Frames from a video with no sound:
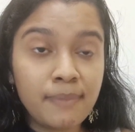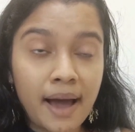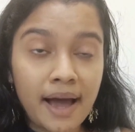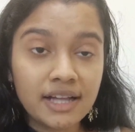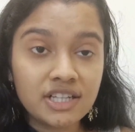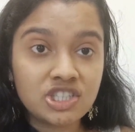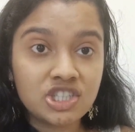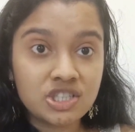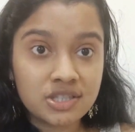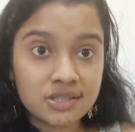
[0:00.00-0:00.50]

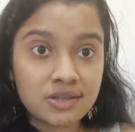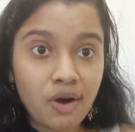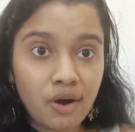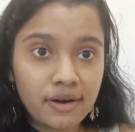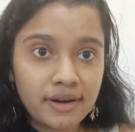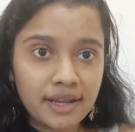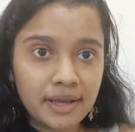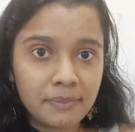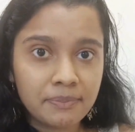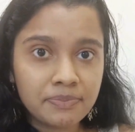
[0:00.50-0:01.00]
match,
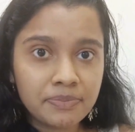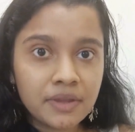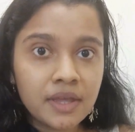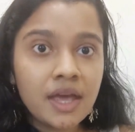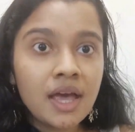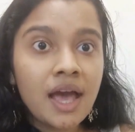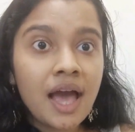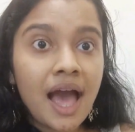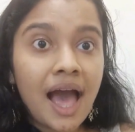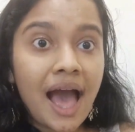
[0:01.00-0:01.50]
sorry.
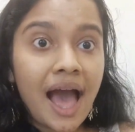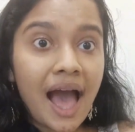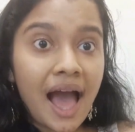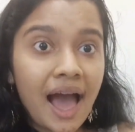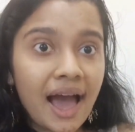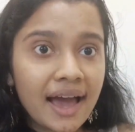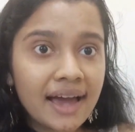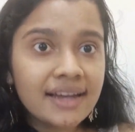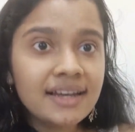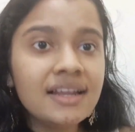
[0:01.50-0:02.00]

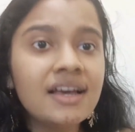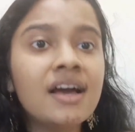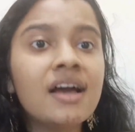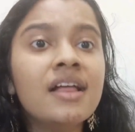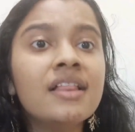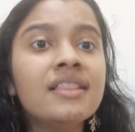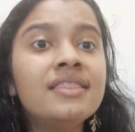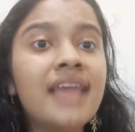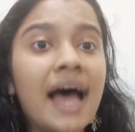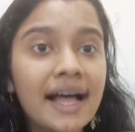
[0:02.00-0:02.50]
And
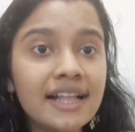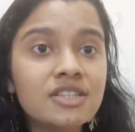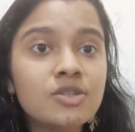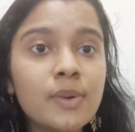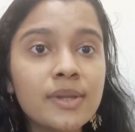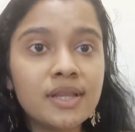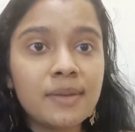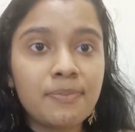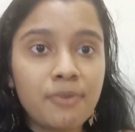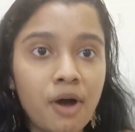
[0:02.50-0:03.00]
that's
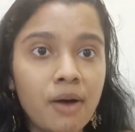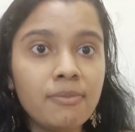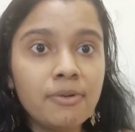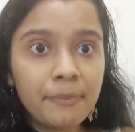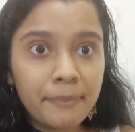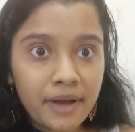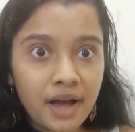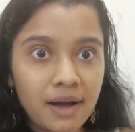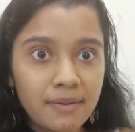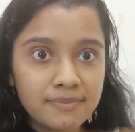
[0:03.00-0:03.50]
when the
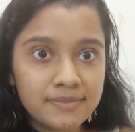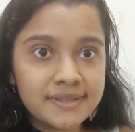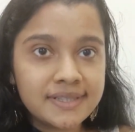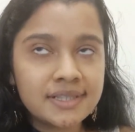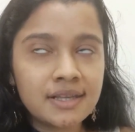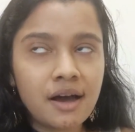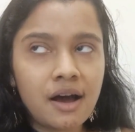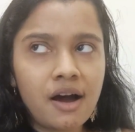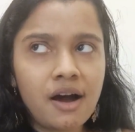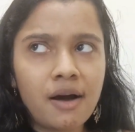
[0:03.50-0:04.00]
problem
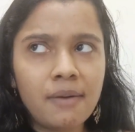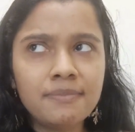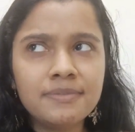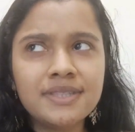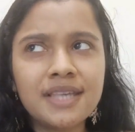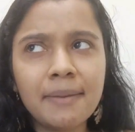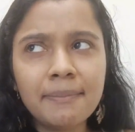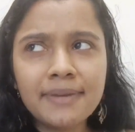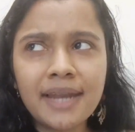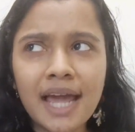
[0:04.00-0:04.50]
comes.
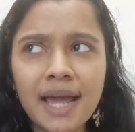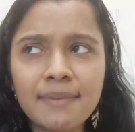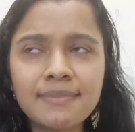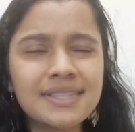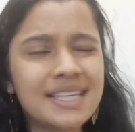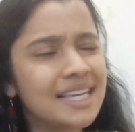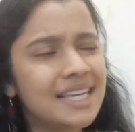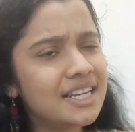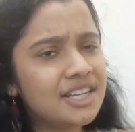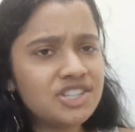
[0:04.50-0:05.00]

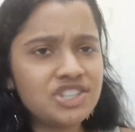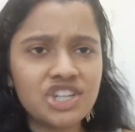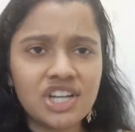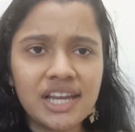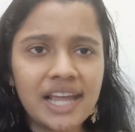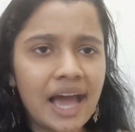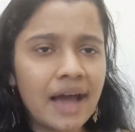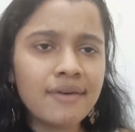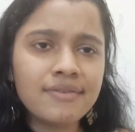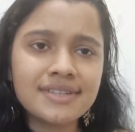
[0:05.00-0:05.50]
Sometimes
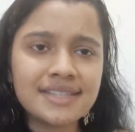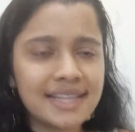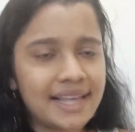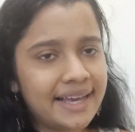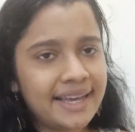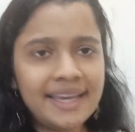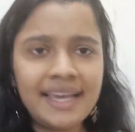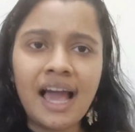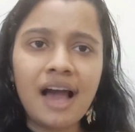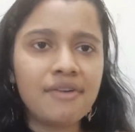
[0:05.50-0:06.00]
initially I was
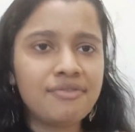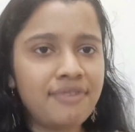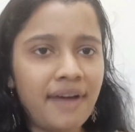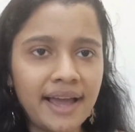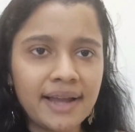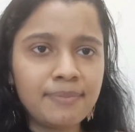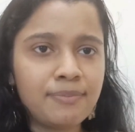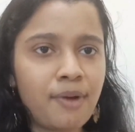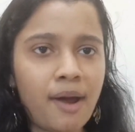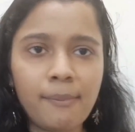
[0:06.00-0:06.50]
like, yeah,
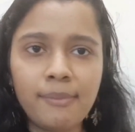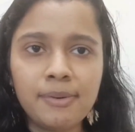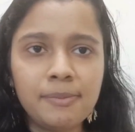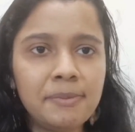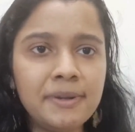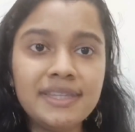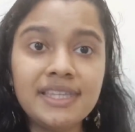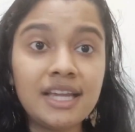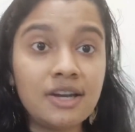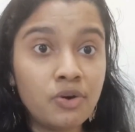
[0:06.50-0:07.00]
fine,
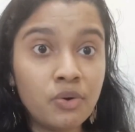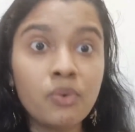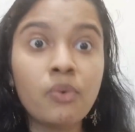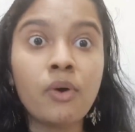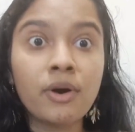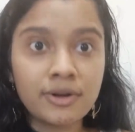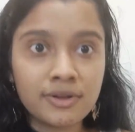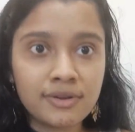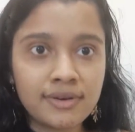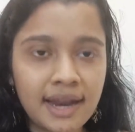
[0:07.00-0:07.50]
probably they don't
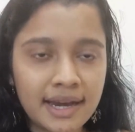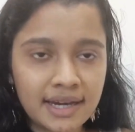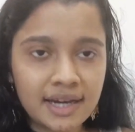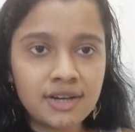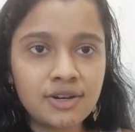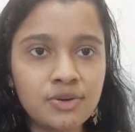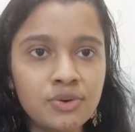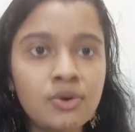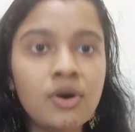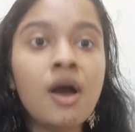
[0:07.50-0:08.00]
want to rent it
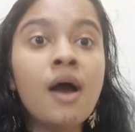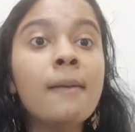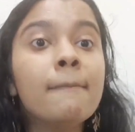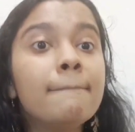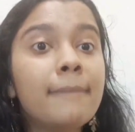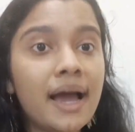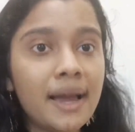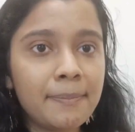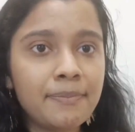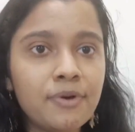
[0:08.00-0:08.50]
to
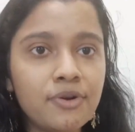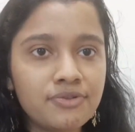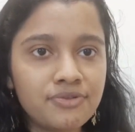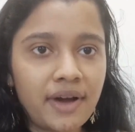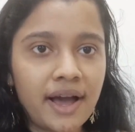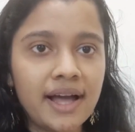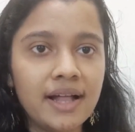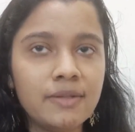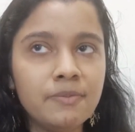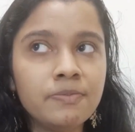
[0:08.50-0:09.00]
my
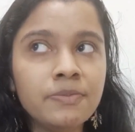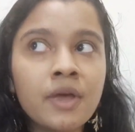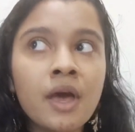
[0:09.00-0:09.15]
profile.